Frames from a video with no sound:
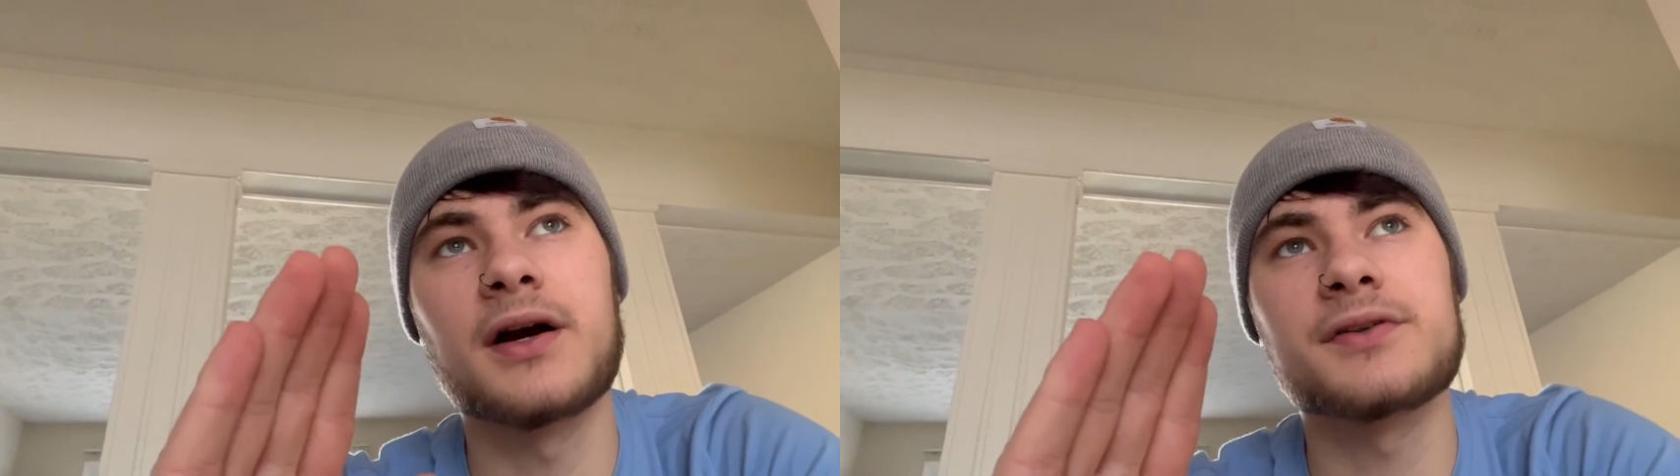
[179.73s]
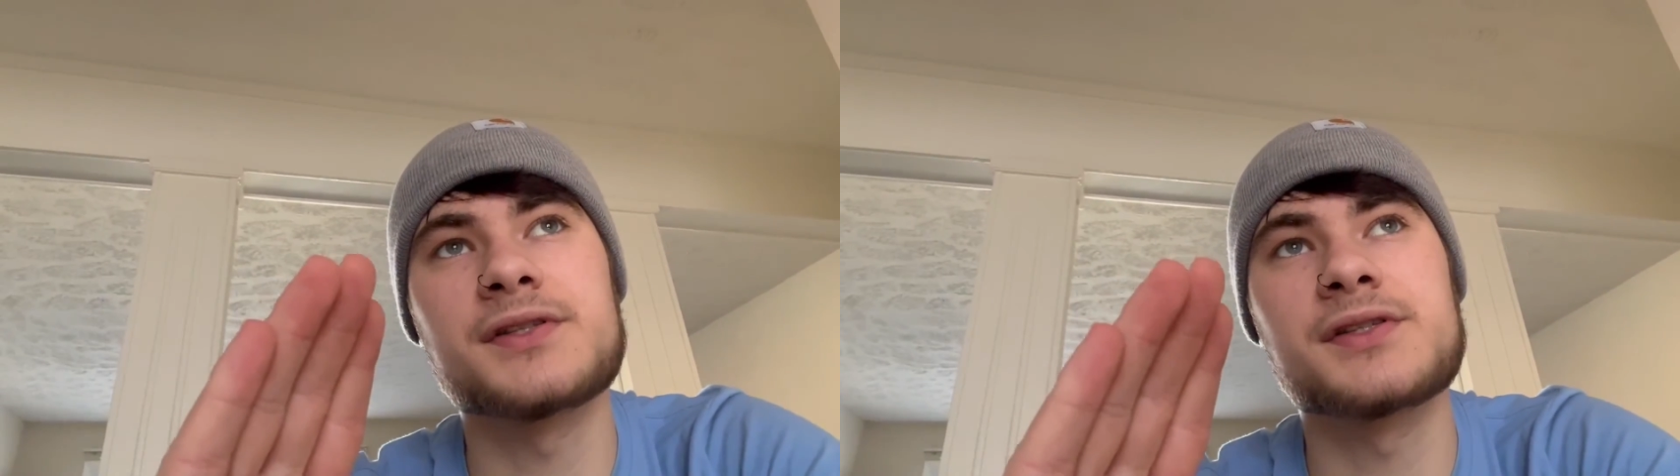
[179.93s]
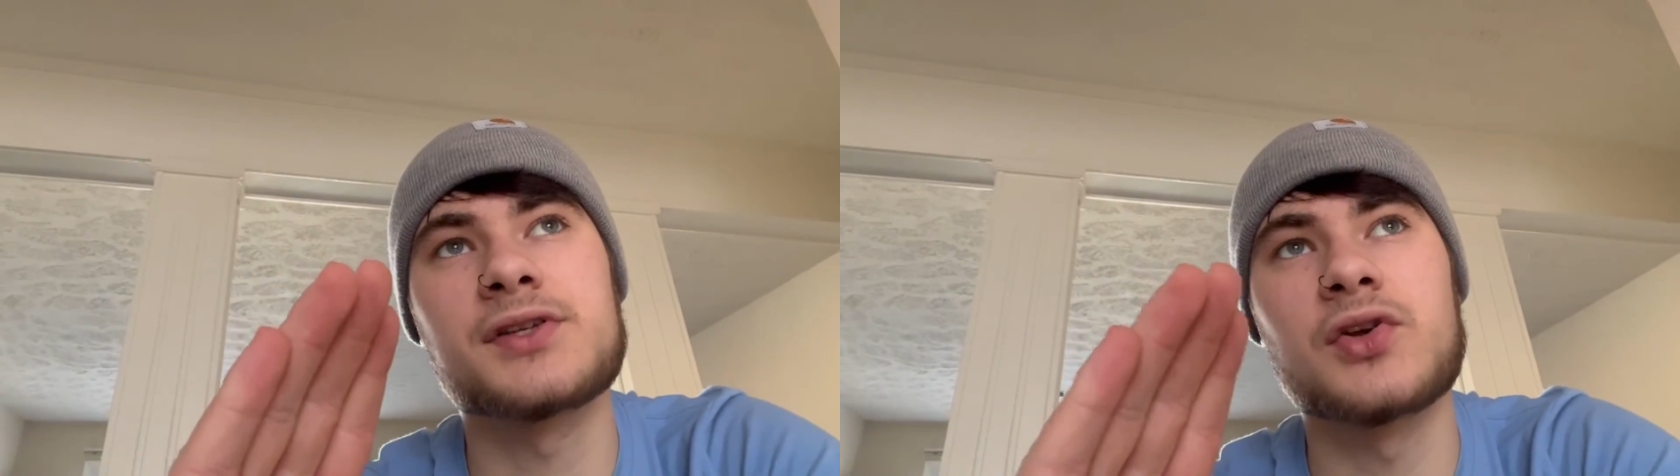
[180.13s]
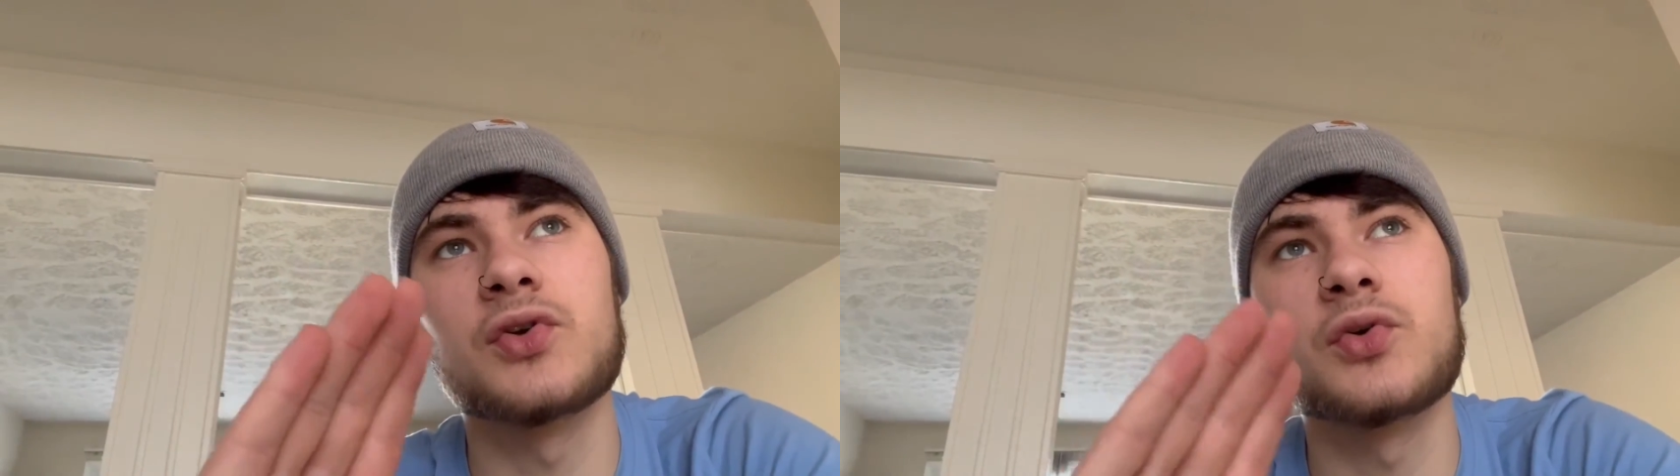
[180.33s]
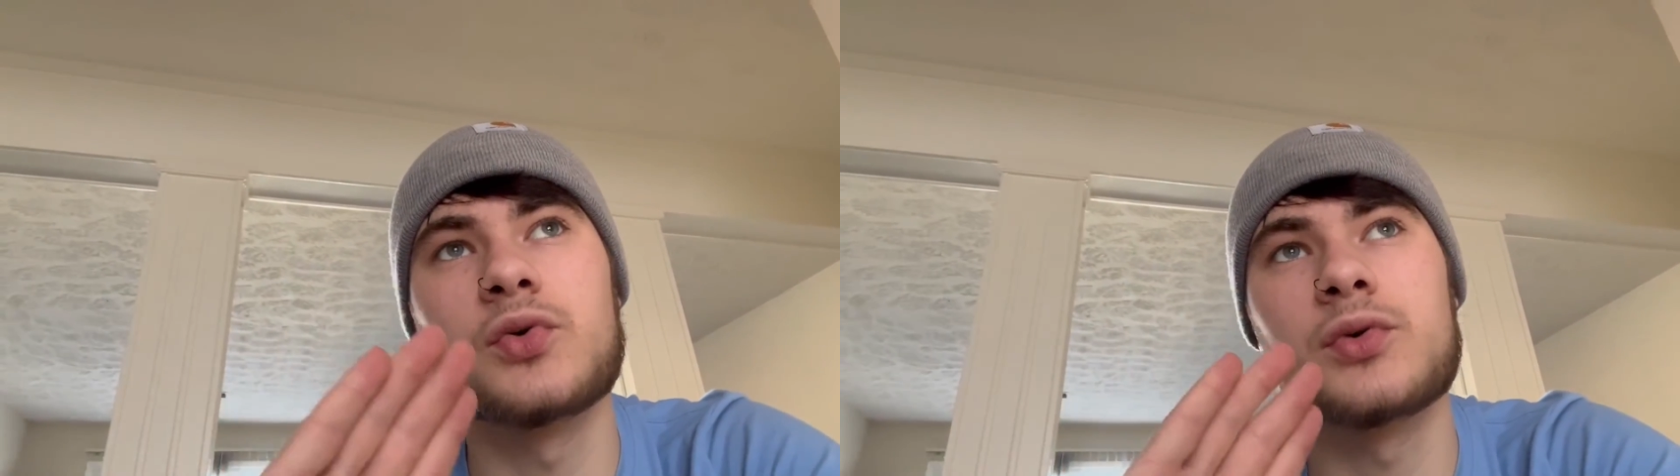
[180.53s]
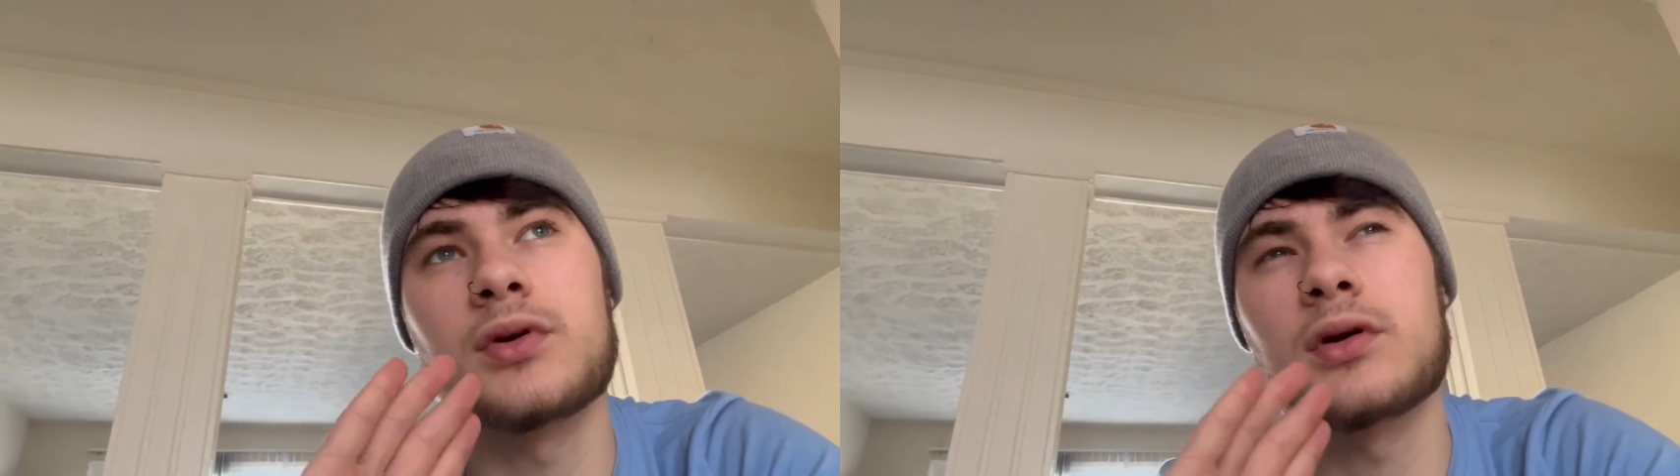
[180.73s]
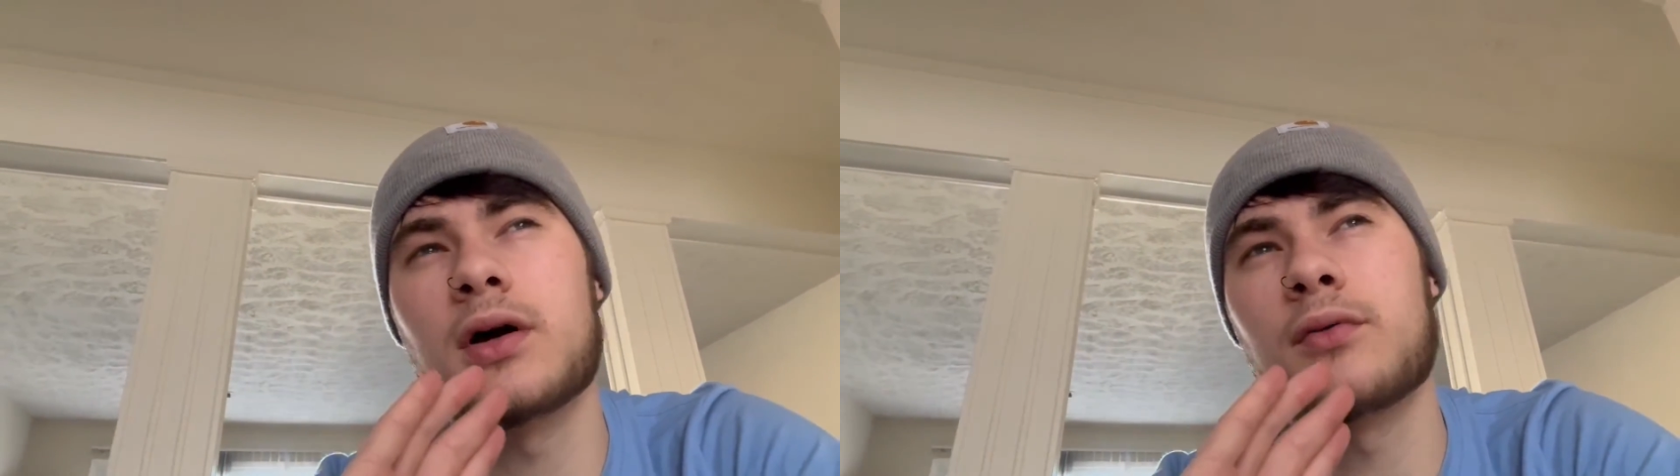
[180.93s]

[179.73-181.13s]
out soon, I